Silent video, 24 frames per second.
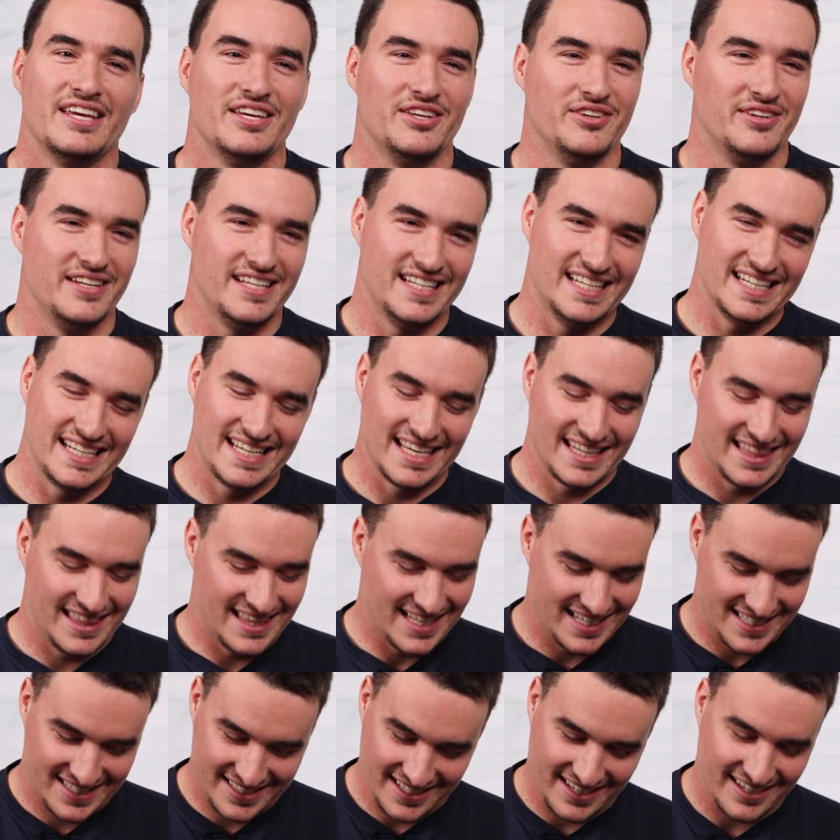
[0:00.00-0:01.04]
You need to get
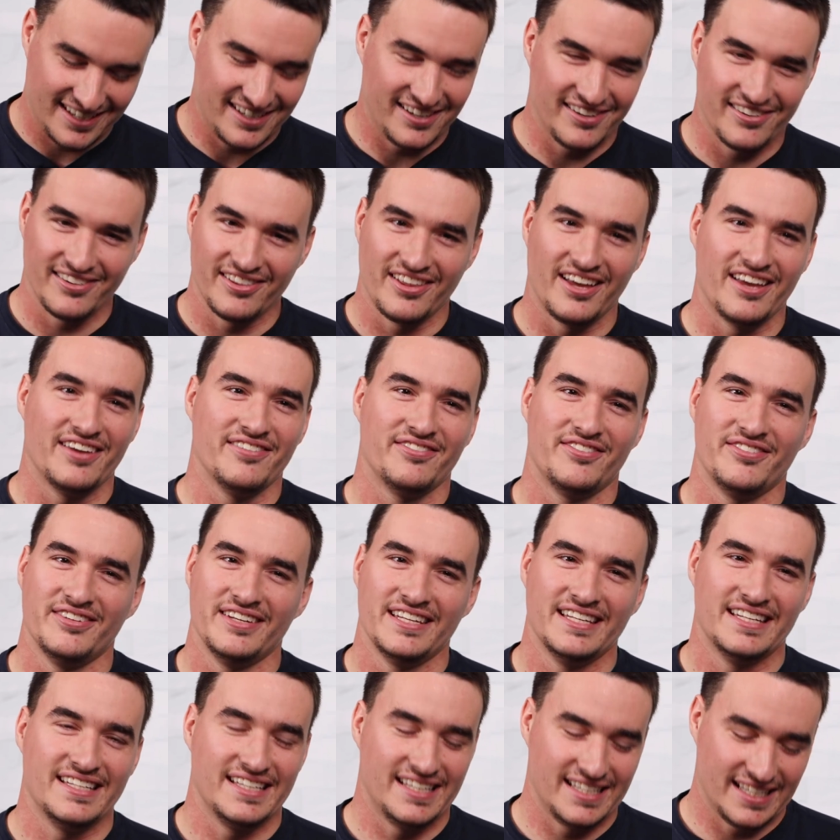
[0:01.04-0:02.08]
this out of your life. You
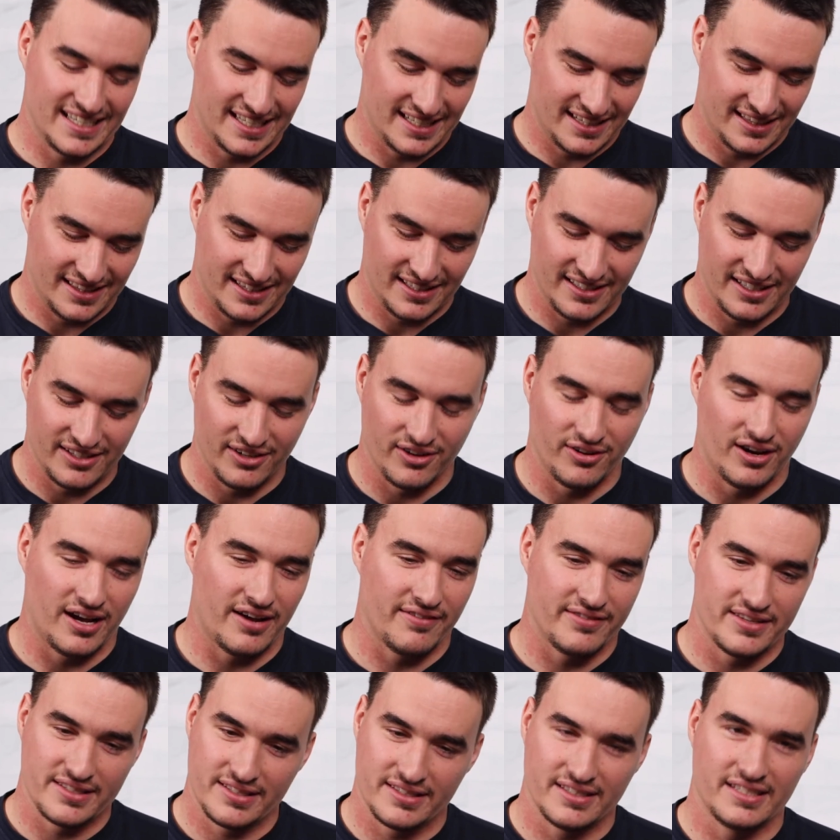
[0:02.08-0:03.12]
need to get,
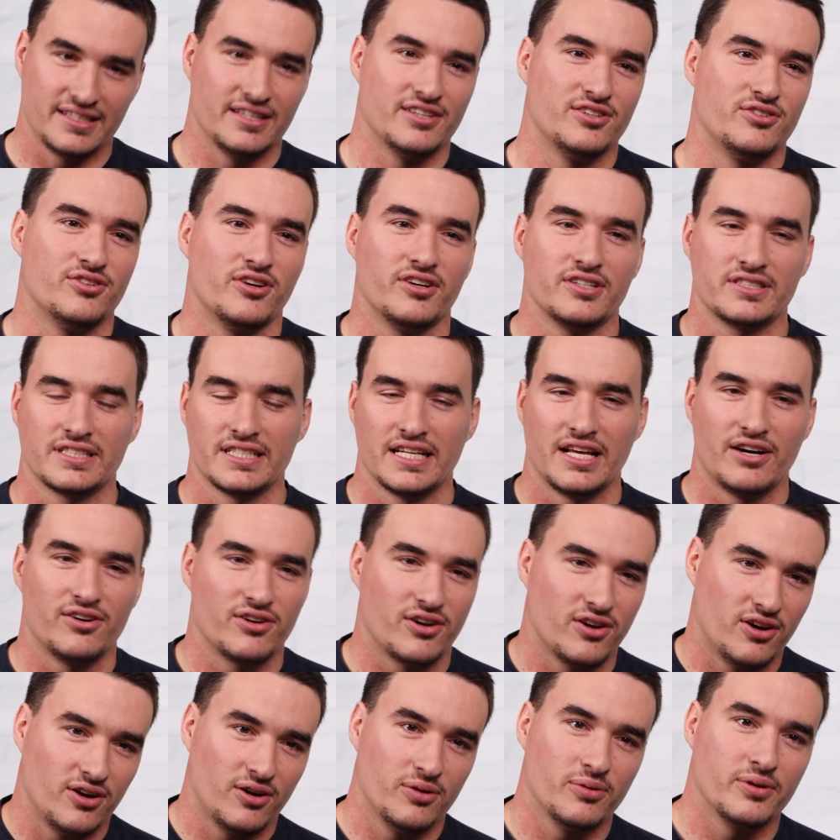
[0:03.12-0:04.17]
obviously the drugs and
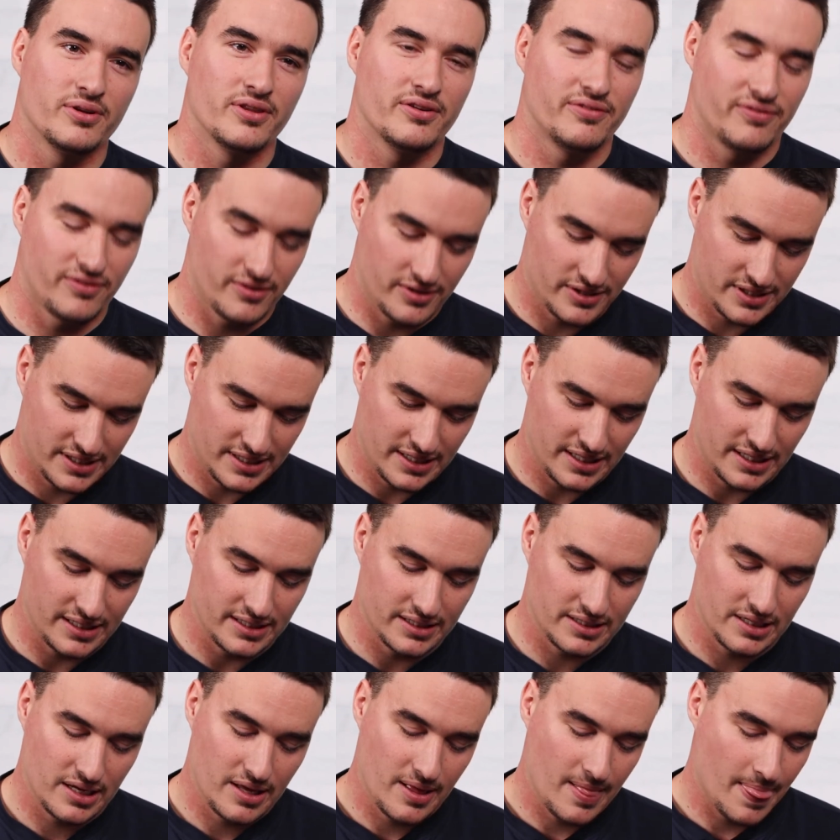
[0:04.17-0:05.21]
alcohol were the first
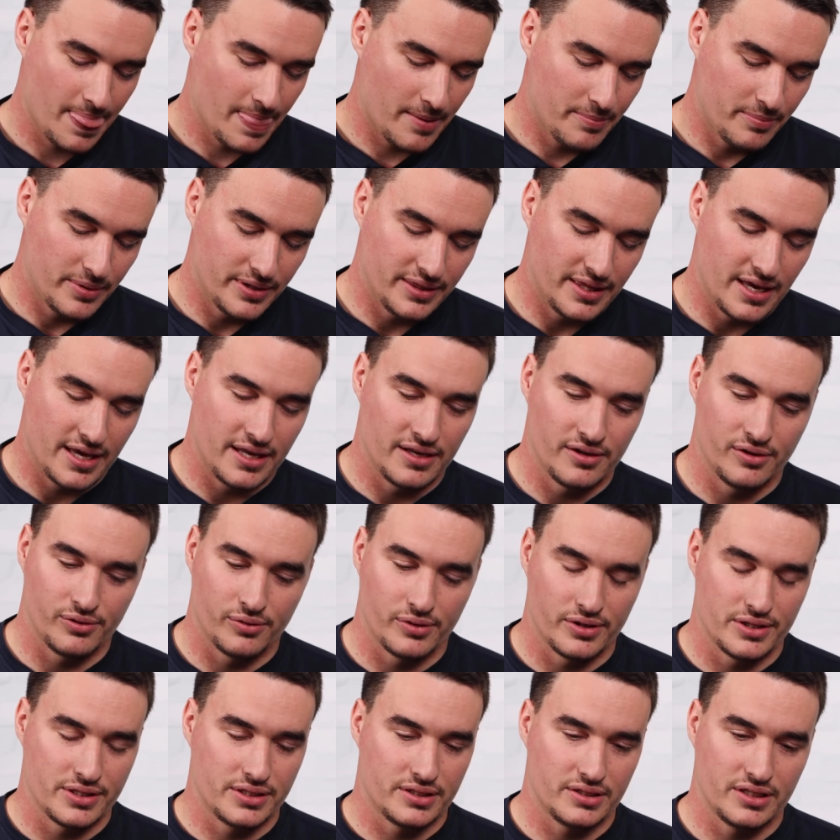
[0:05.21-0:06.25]
things, but then there
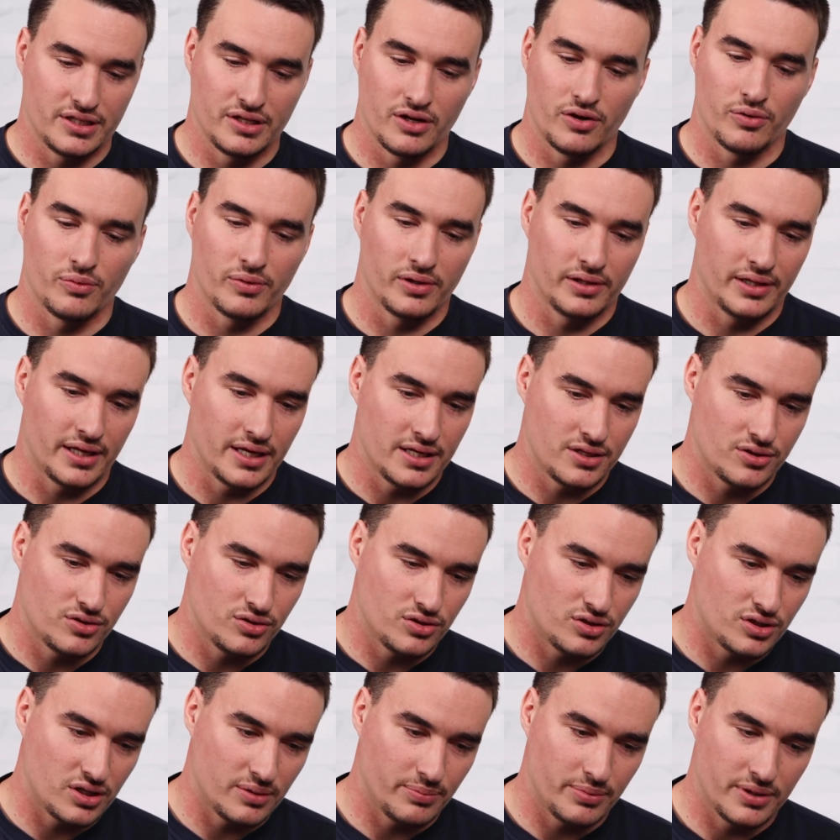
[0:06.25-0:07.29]
was,
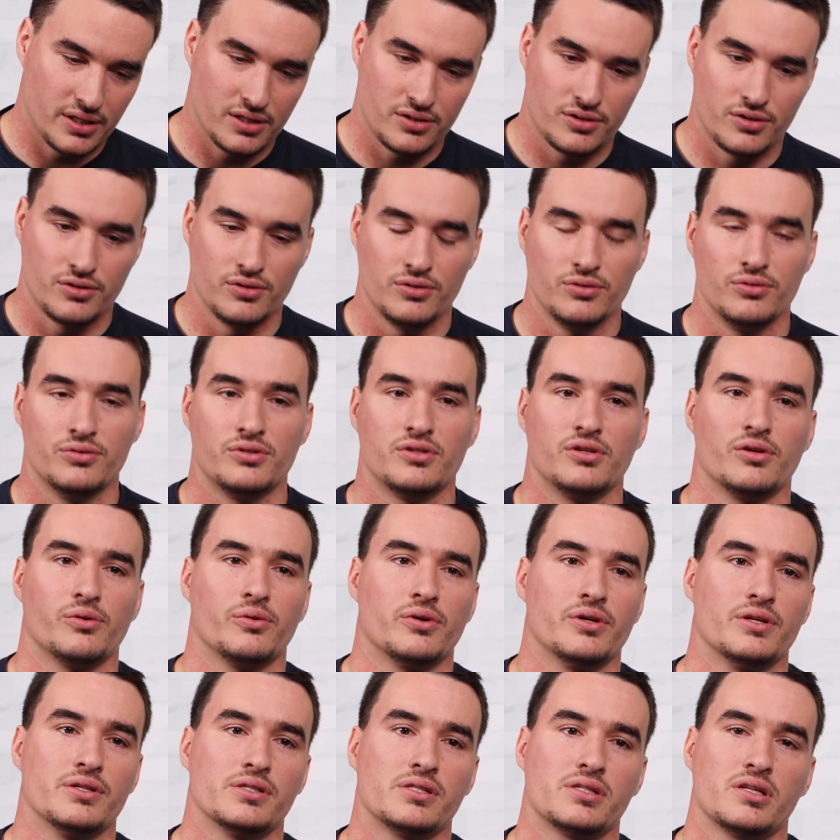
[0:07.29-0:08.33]
relationship issues. There
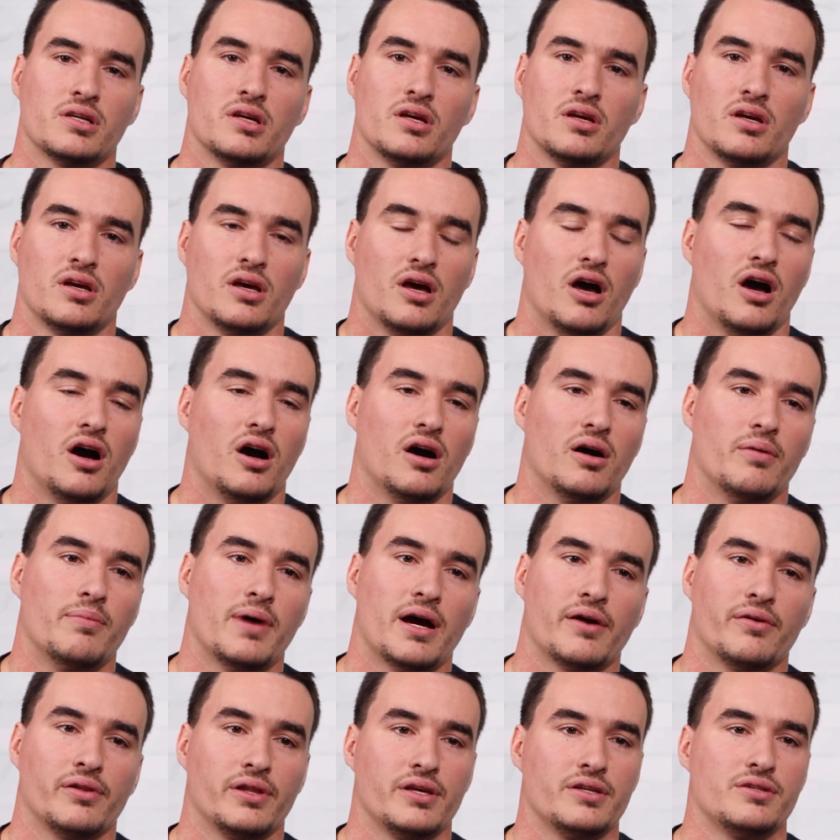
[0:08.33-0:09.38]
was
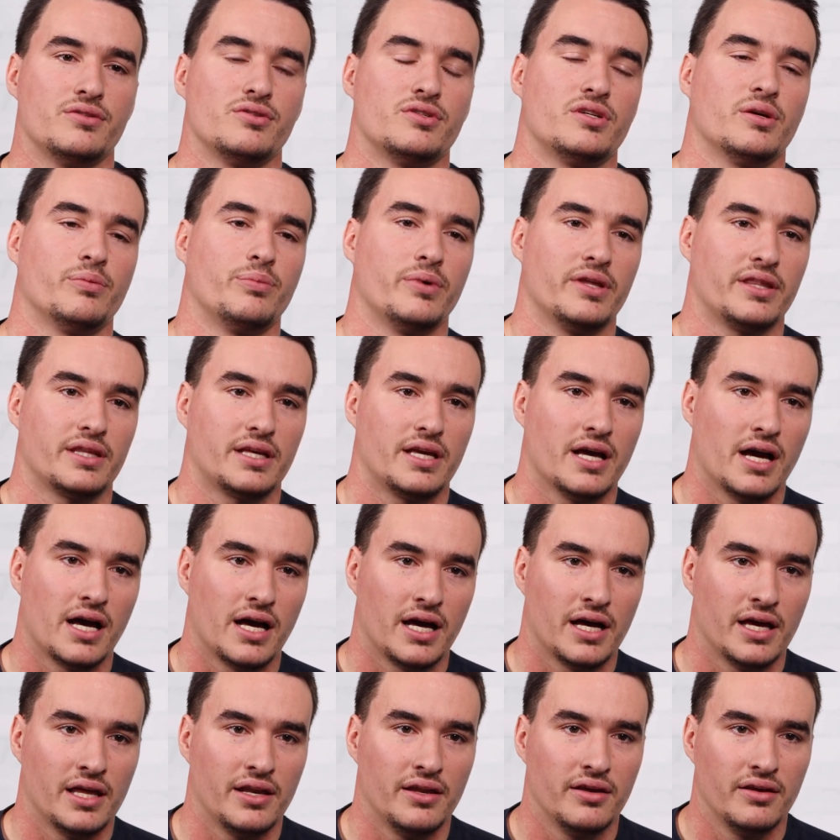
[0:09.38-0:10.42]
my relationship with
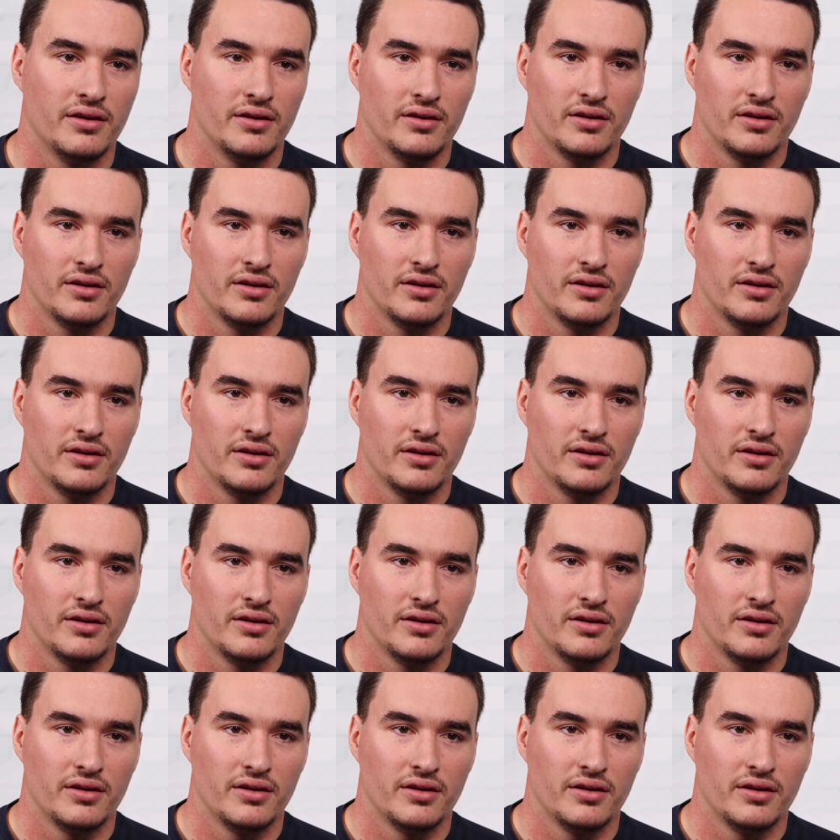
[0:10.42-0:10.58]
God,